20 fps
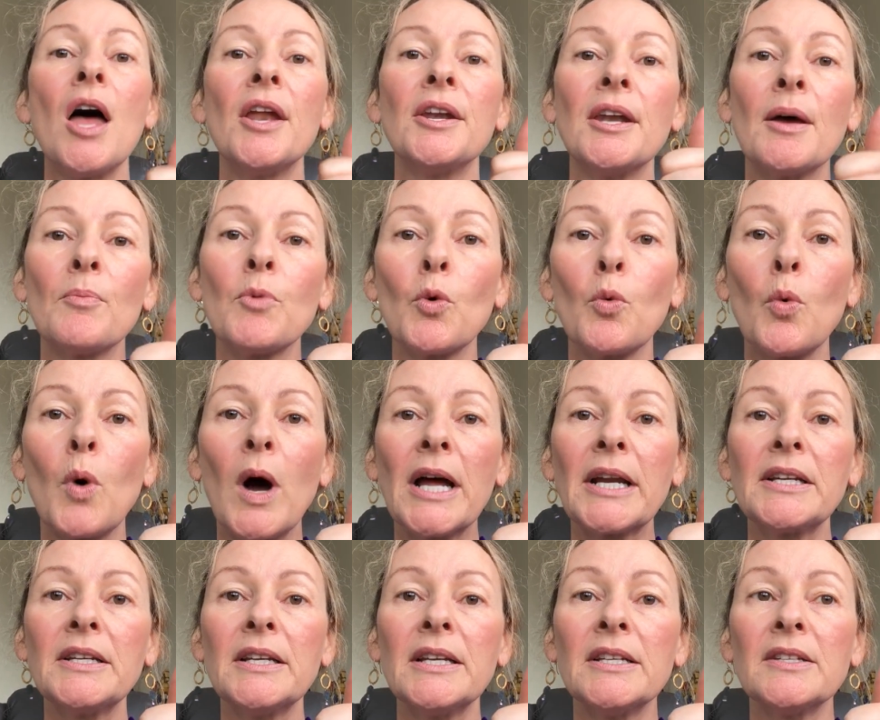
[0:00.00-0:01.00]
Number
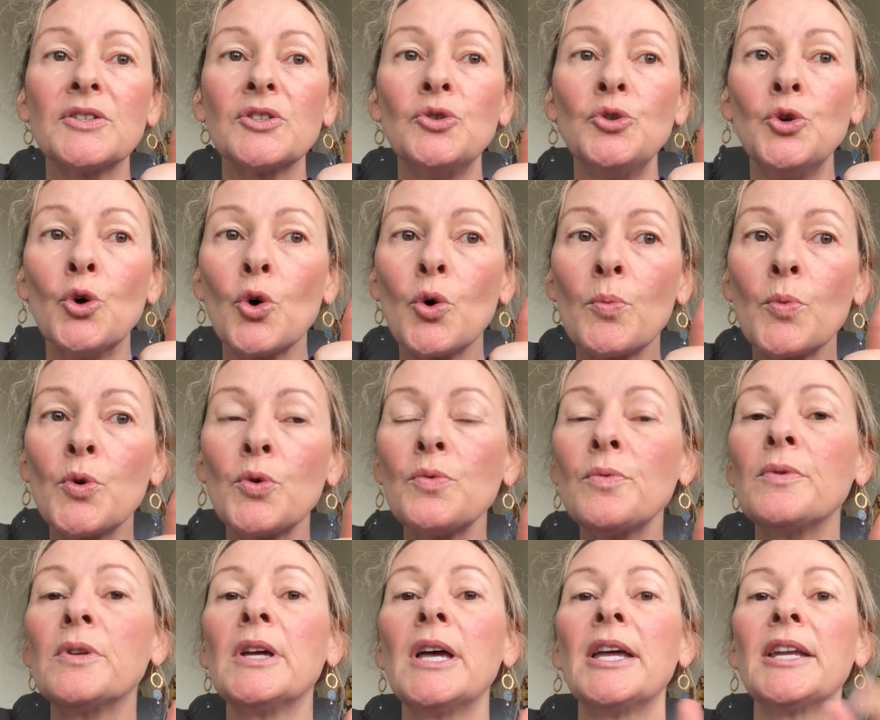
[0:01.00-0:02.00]
1 is
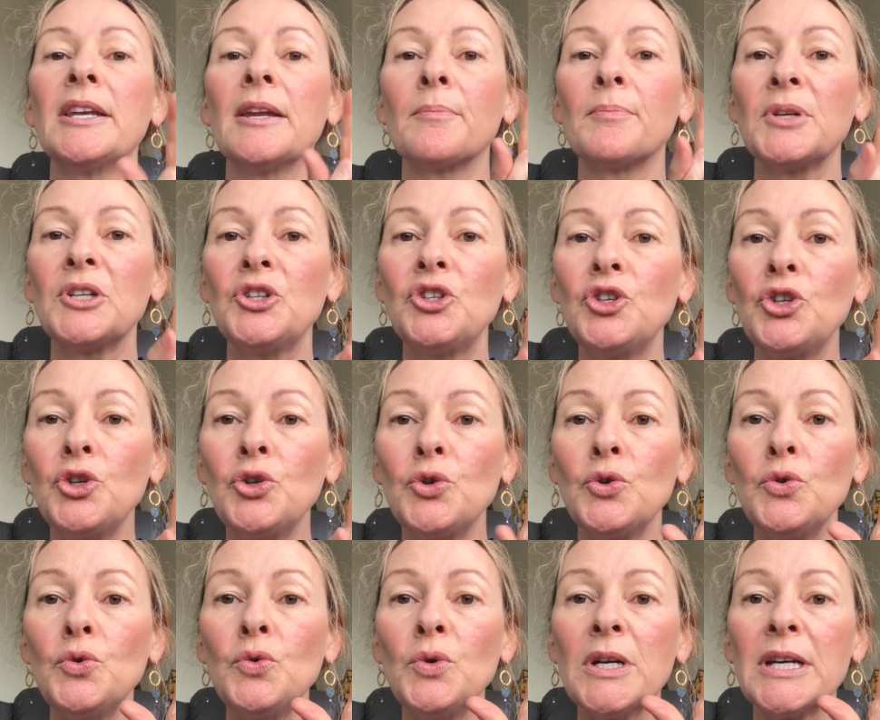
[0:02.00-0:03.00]
normal, number
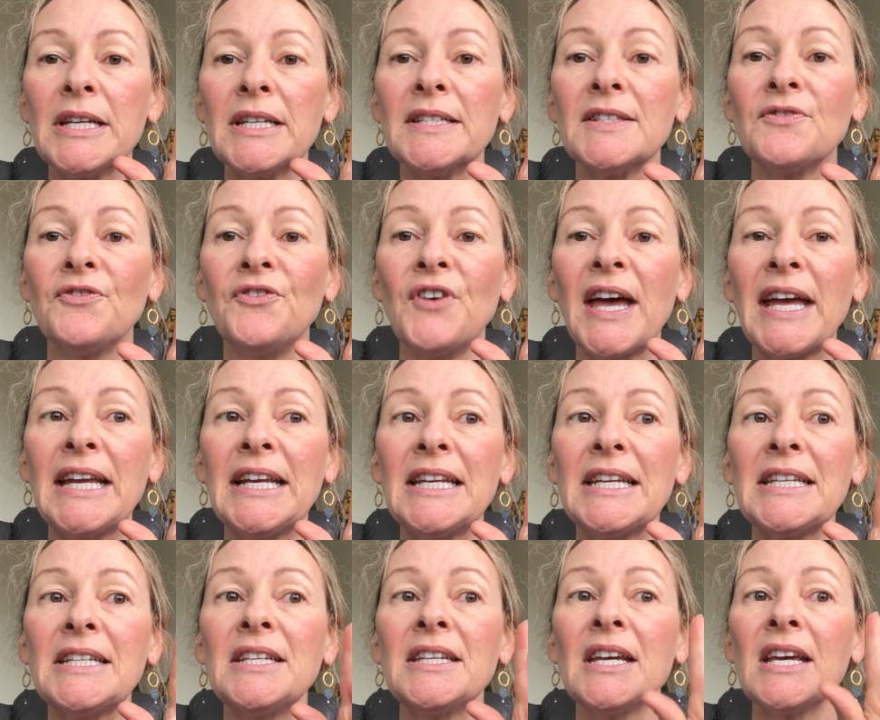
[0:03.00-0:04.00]
2 is
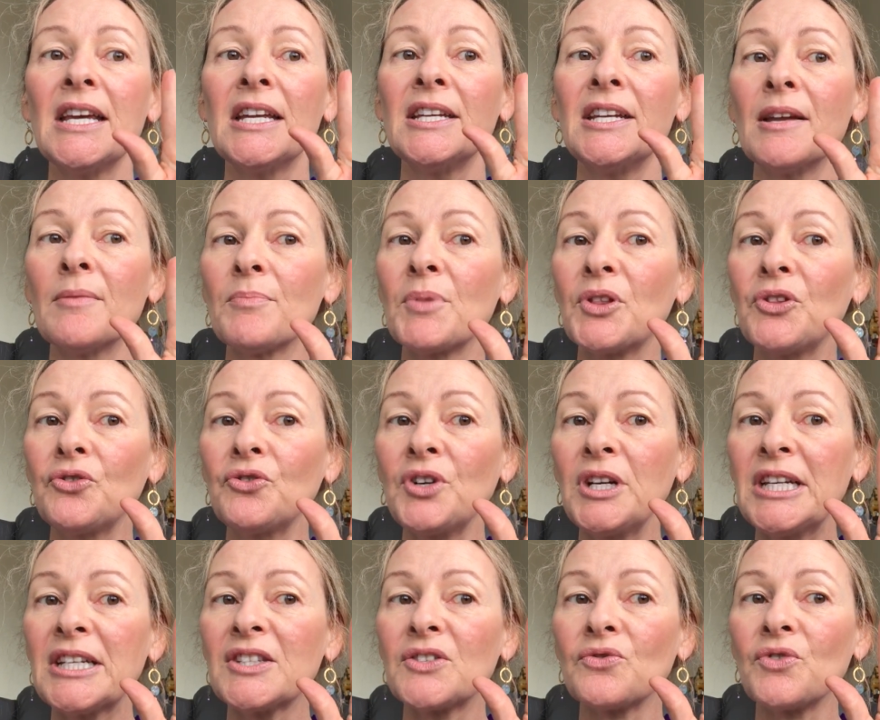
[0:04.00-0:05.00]
vaded, number
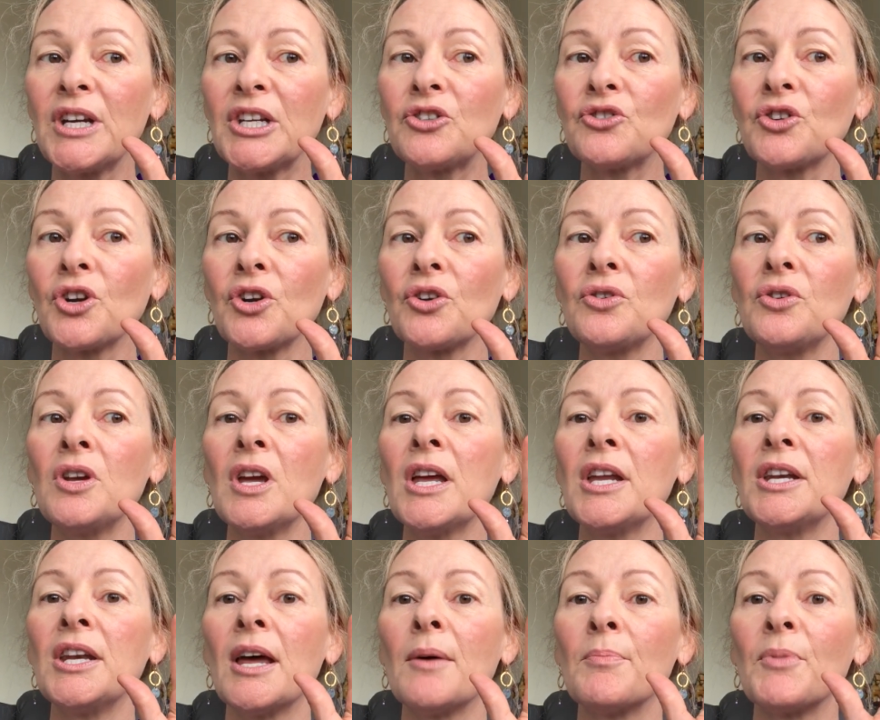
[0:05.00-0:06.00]
3 is retro,
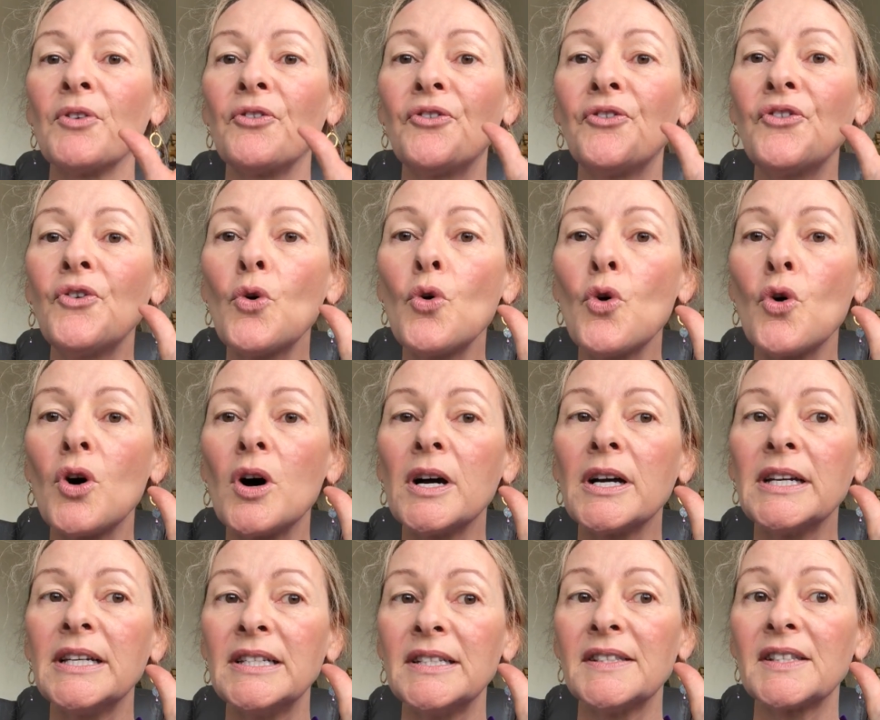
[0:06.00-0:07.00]
number 4
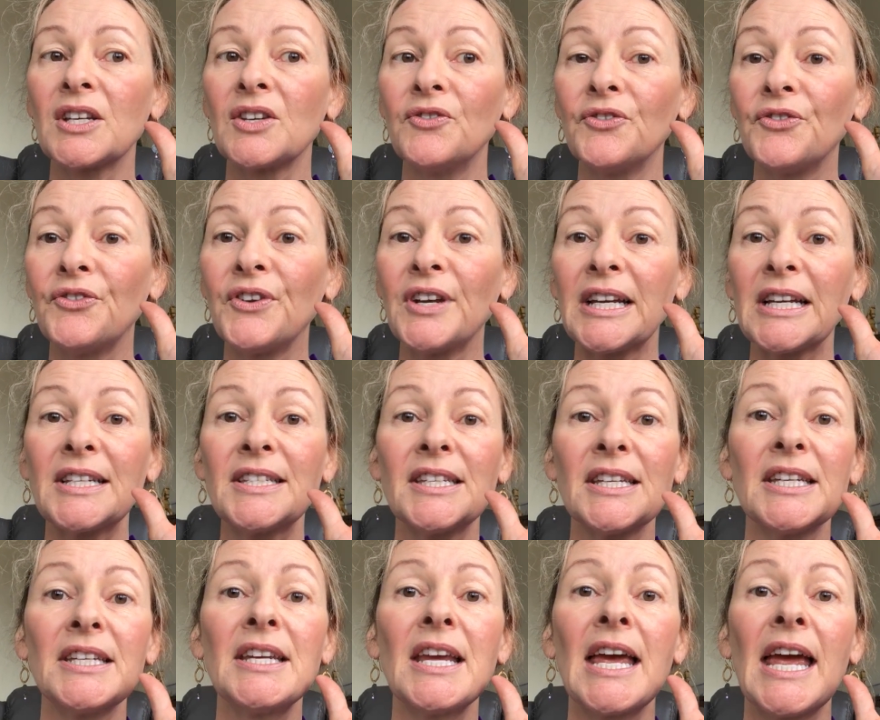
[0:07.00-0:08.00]
is
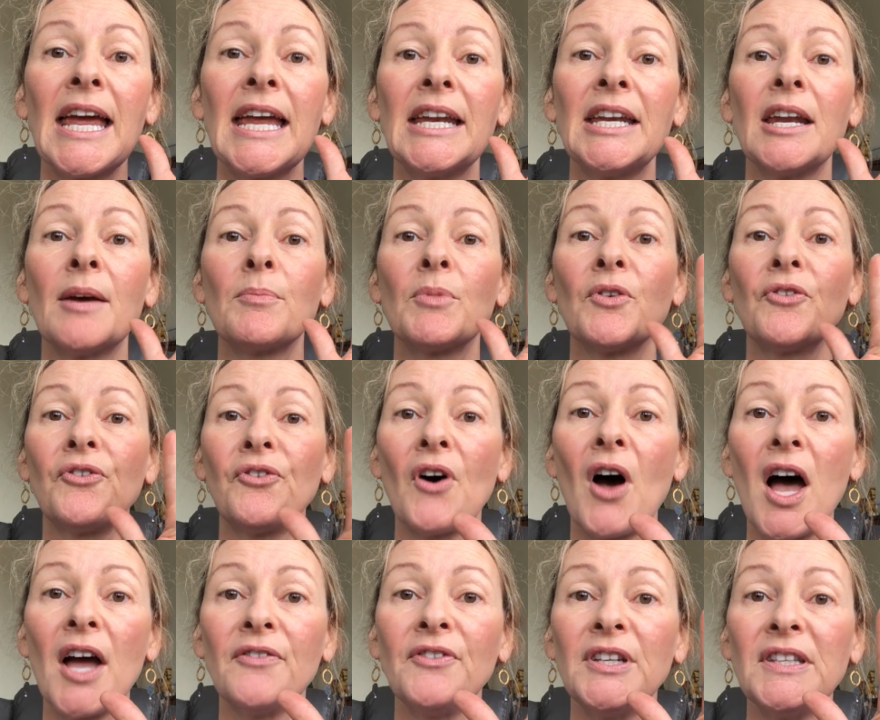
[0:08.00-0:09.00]
conflicted, and number
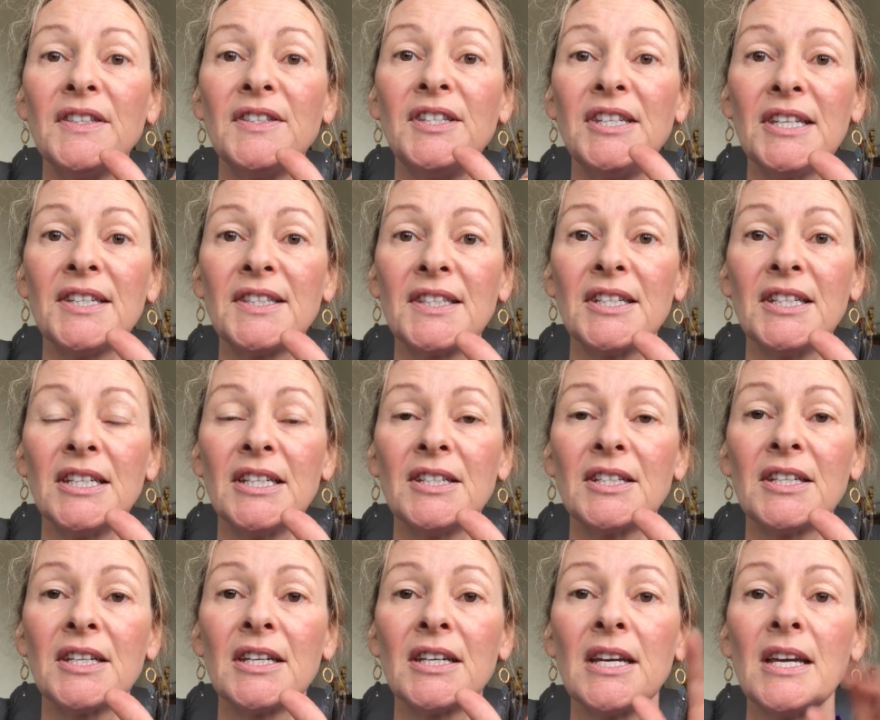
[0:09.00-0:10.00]
5 is
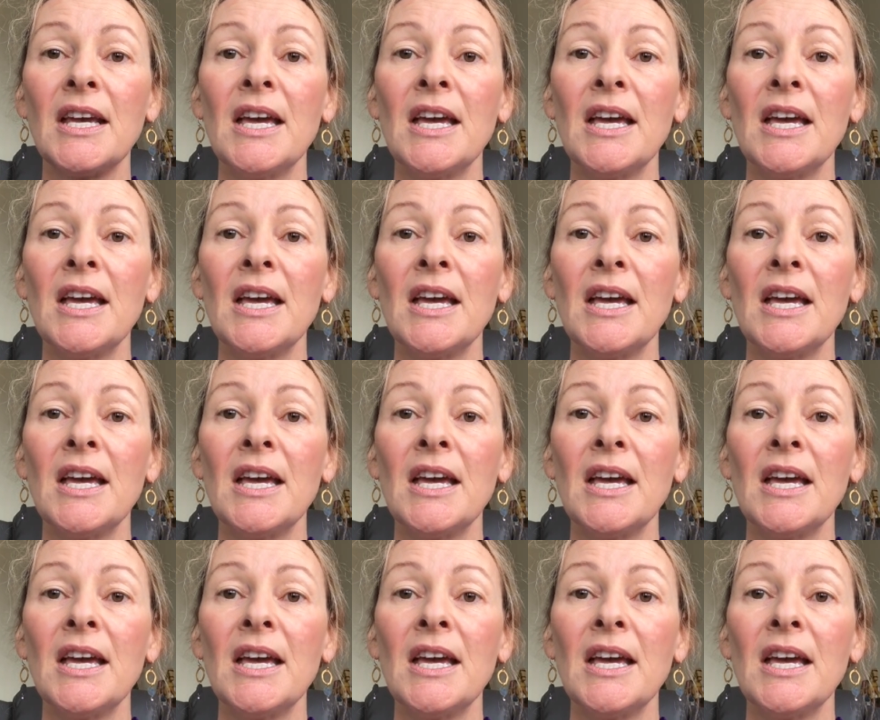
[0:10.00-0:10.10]
dissonant.